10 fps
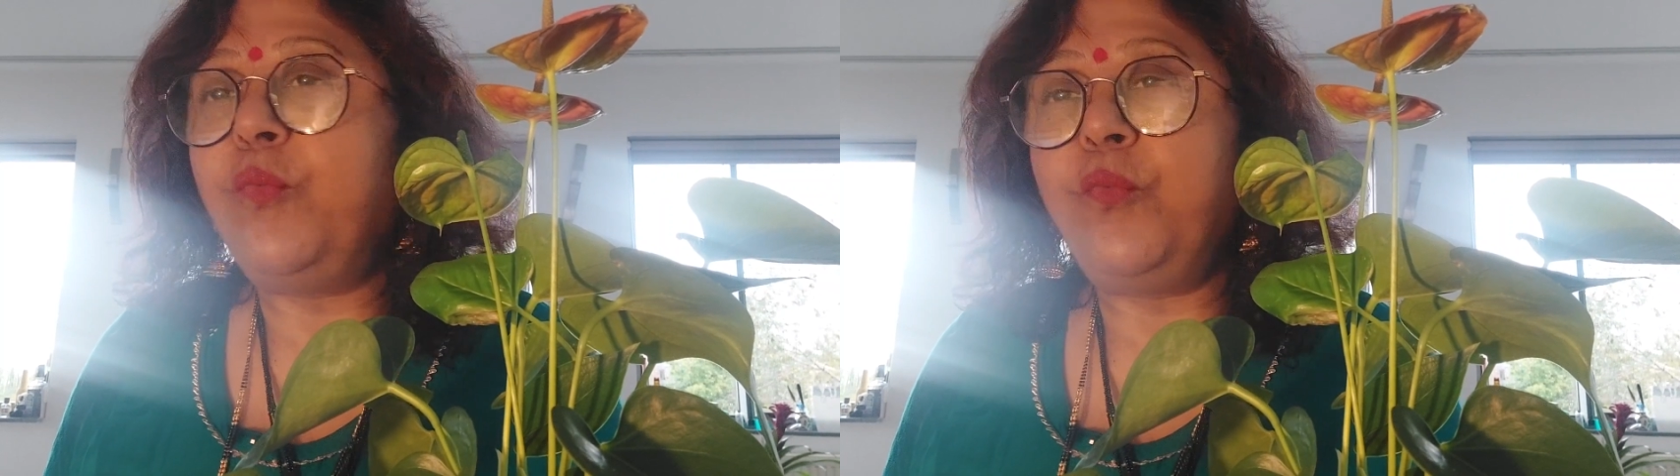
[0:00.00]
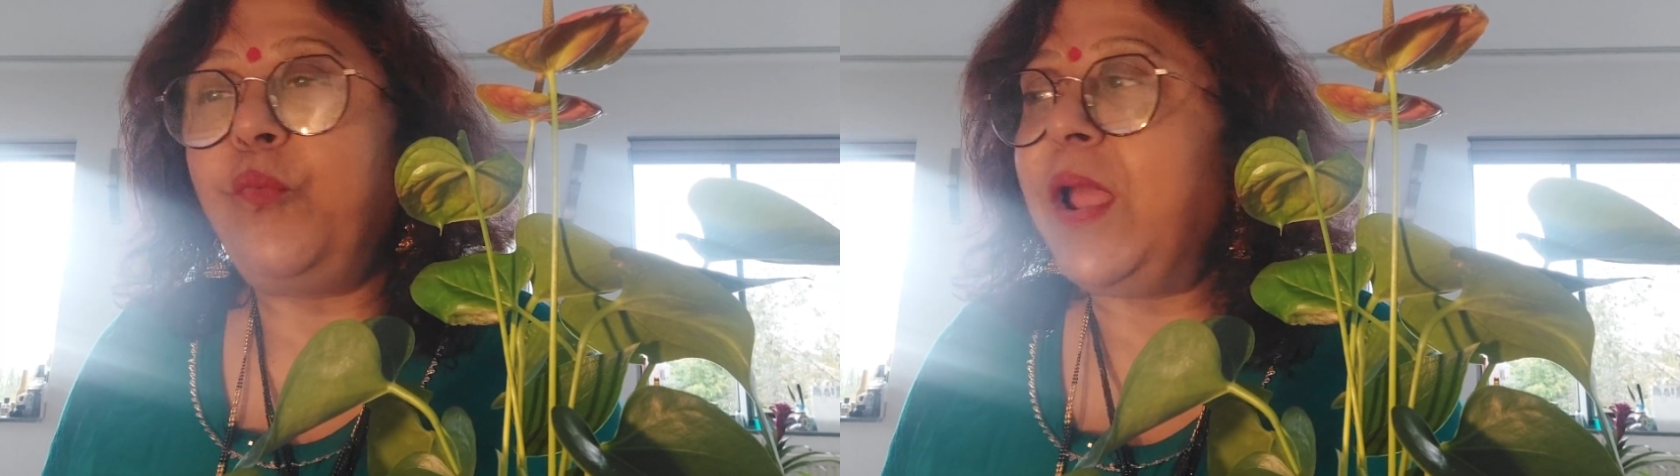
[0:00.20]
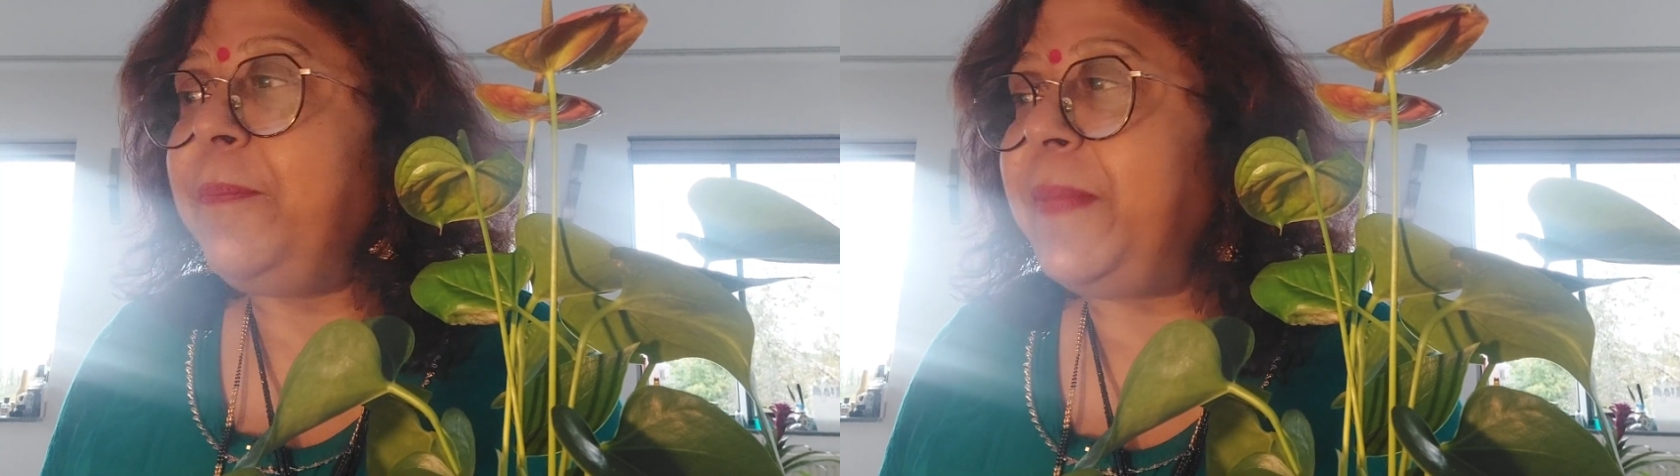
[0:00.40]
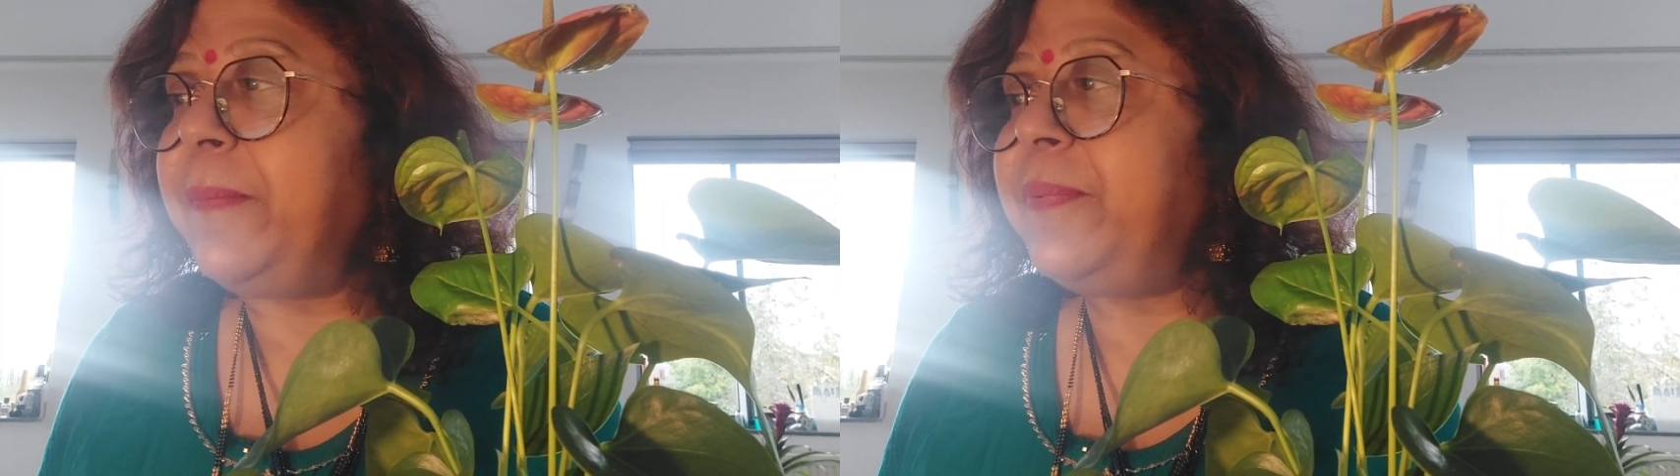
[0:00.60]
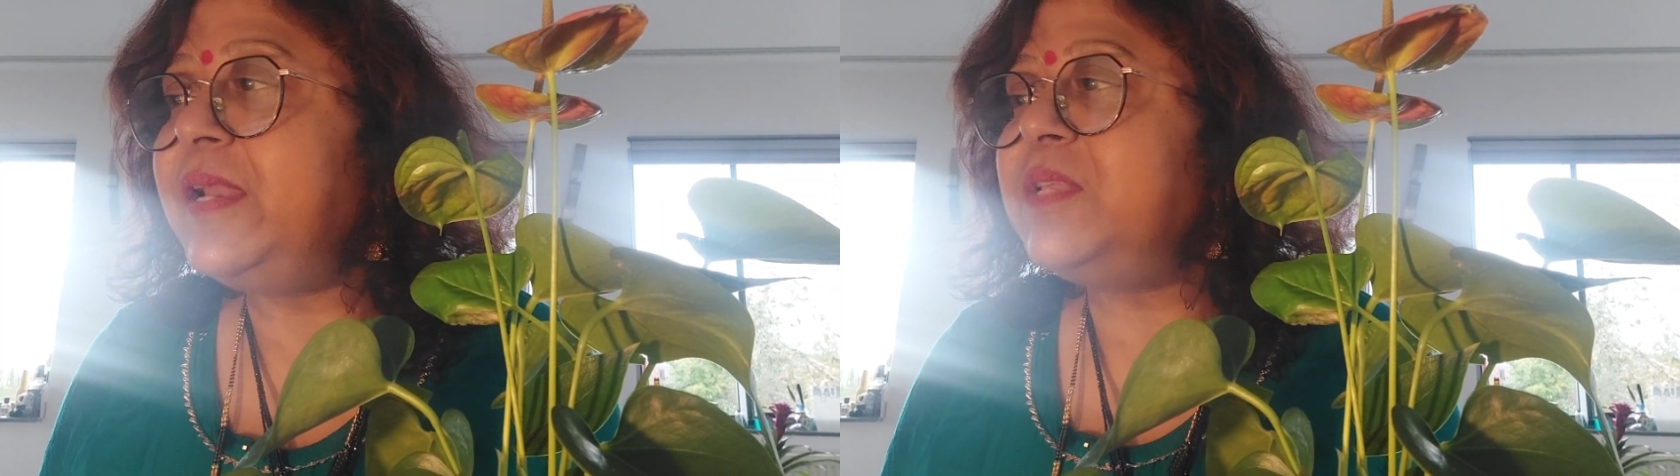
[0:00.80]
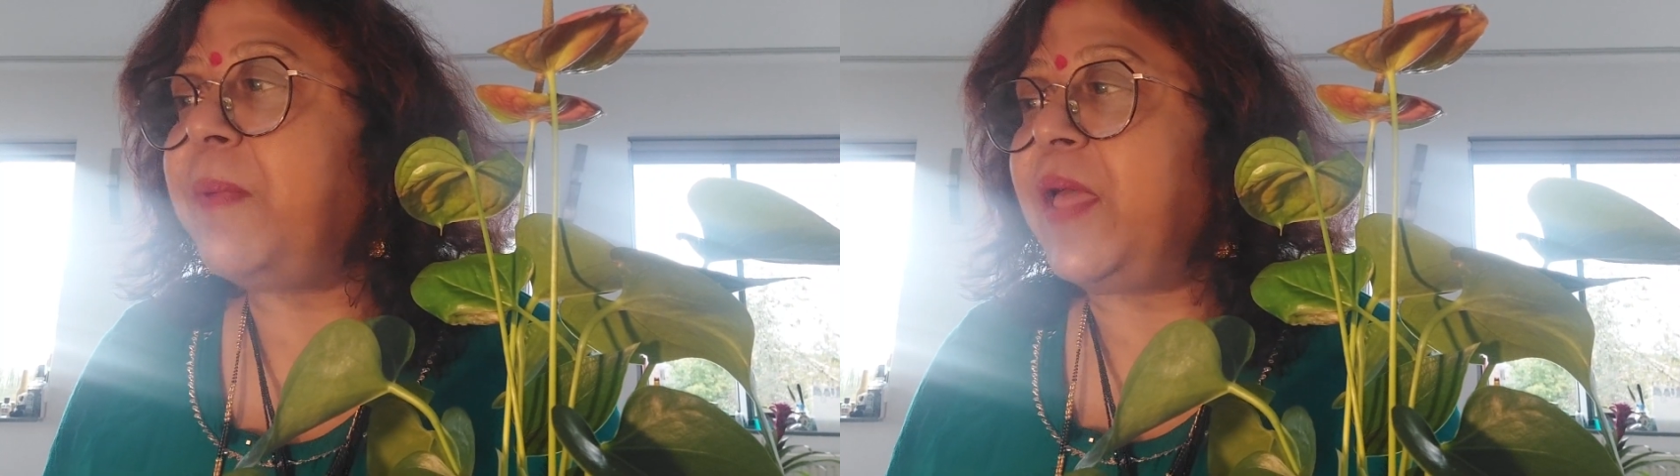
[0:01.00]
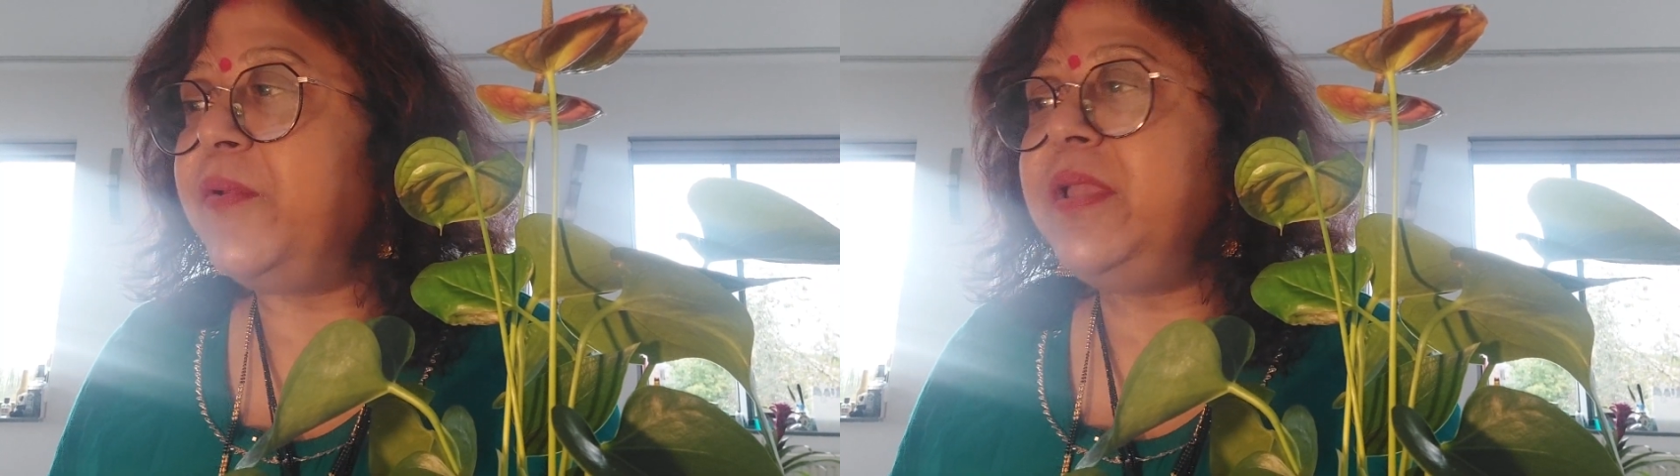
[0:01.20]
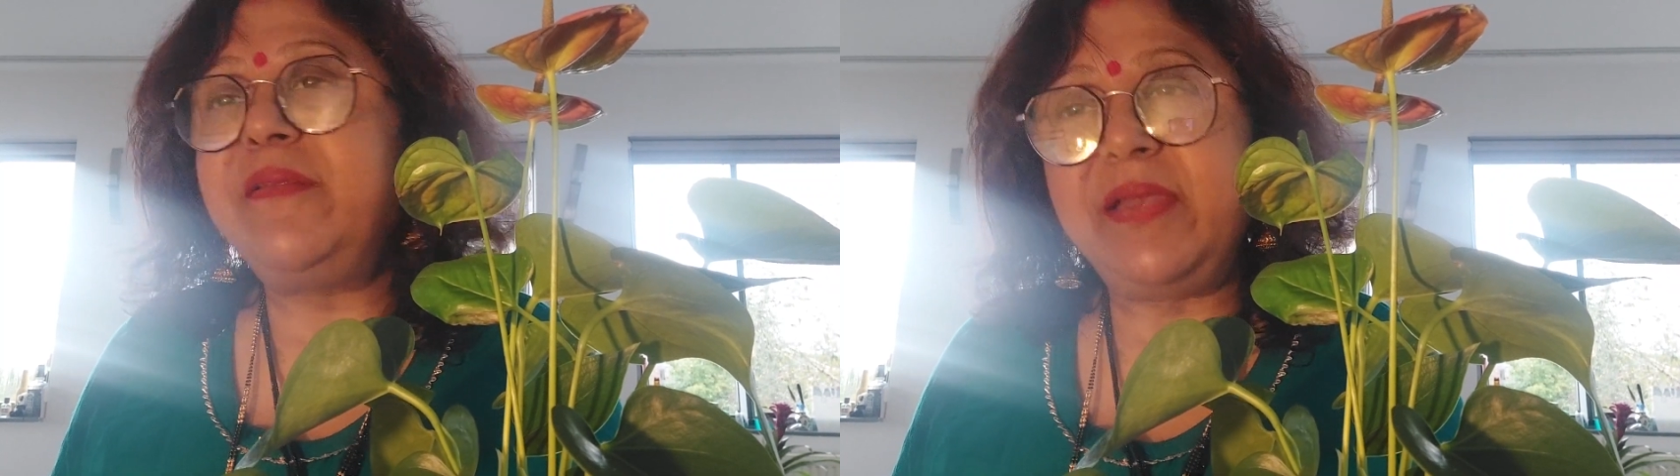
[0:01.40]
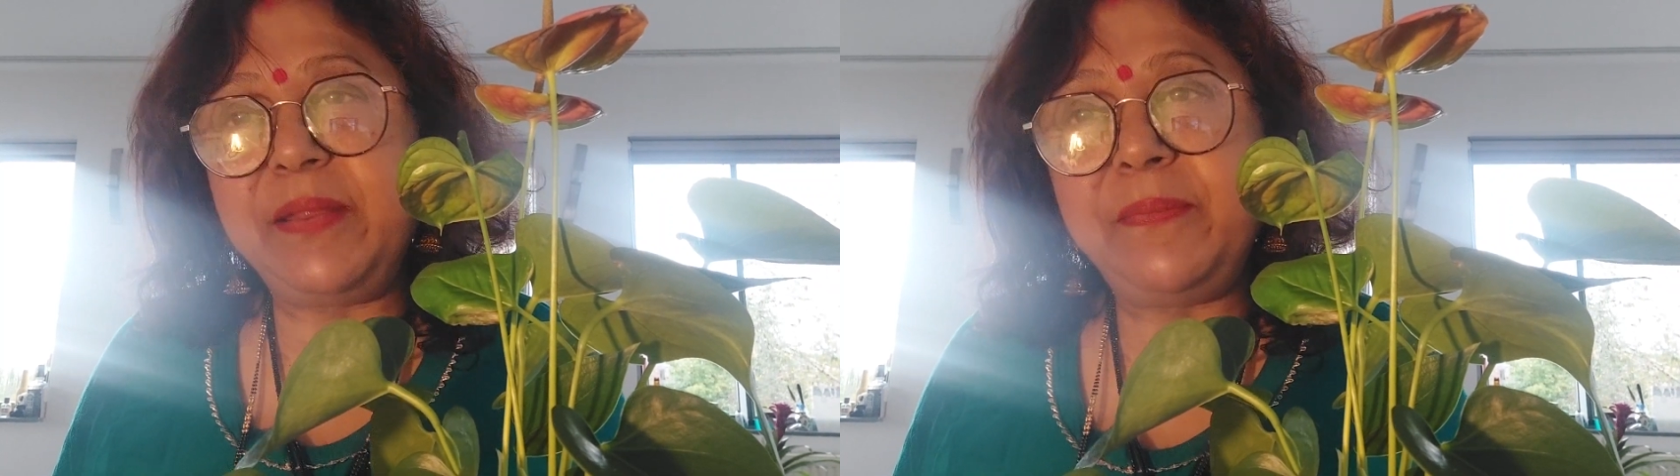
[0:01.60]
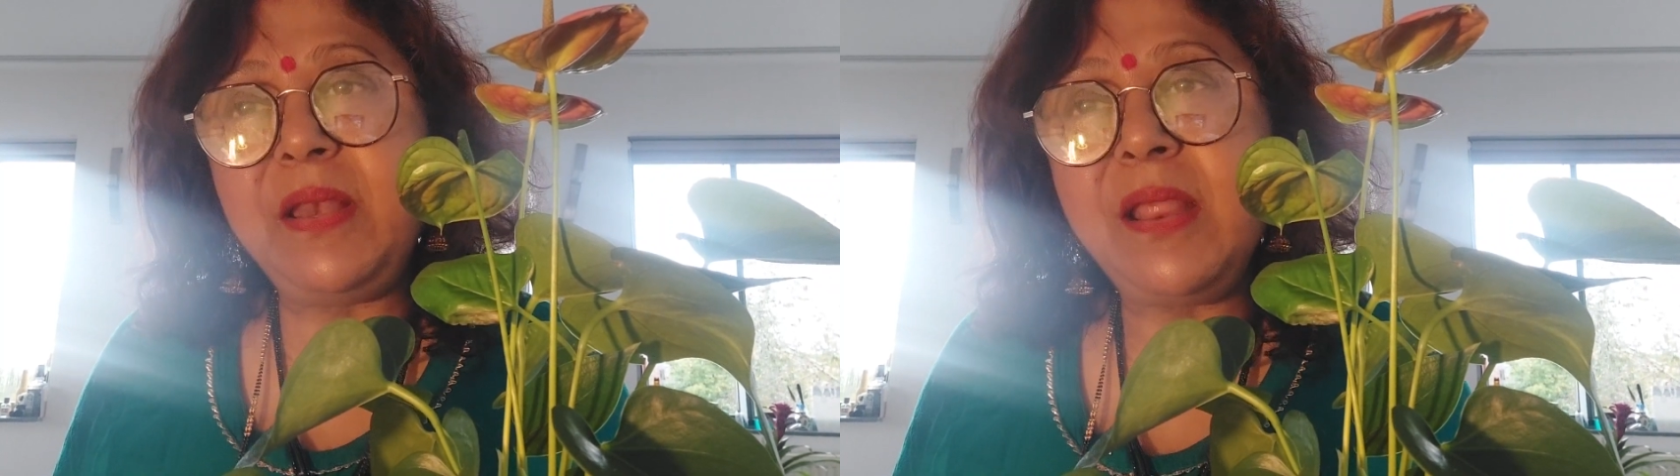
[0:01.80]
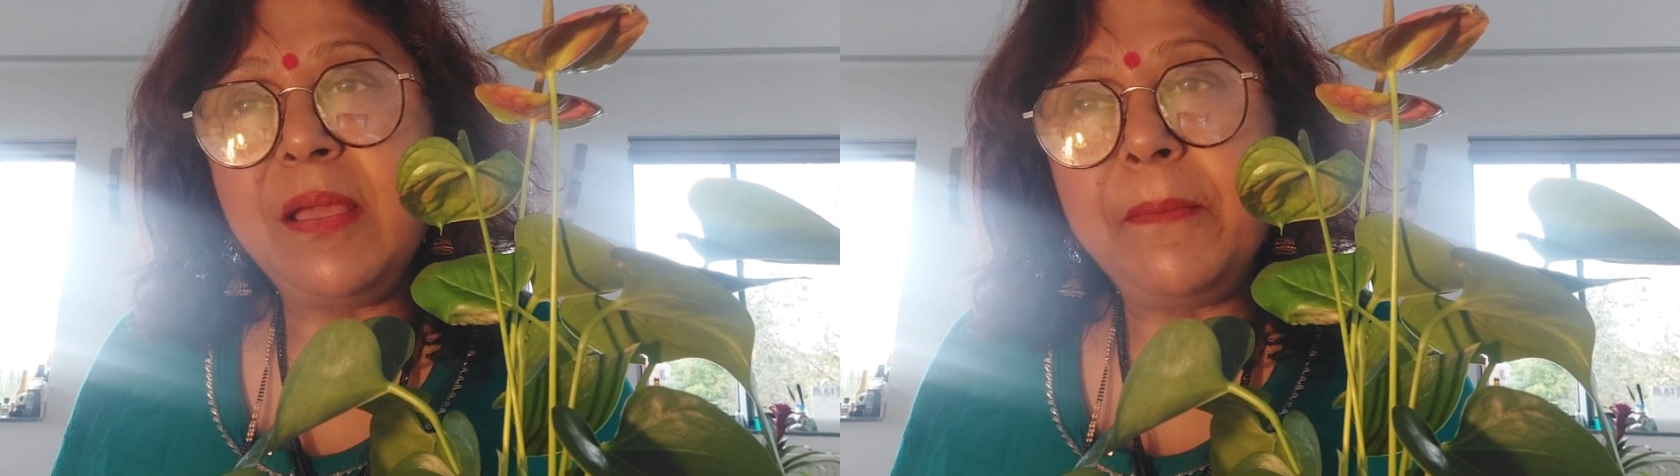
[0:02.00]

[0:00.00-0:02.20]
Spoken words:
while paper is biodegradable,